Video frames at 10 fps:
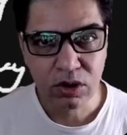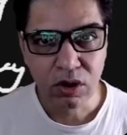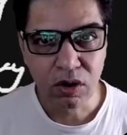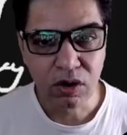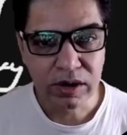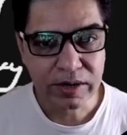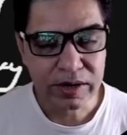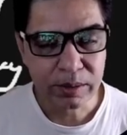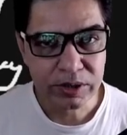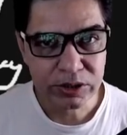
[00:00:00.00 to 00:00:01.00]
or
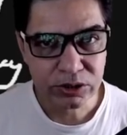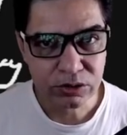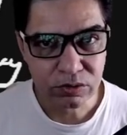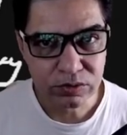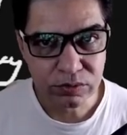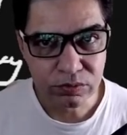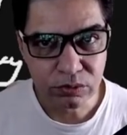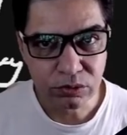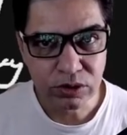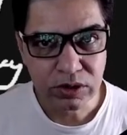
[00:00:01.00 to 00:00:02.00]
contamination of the food.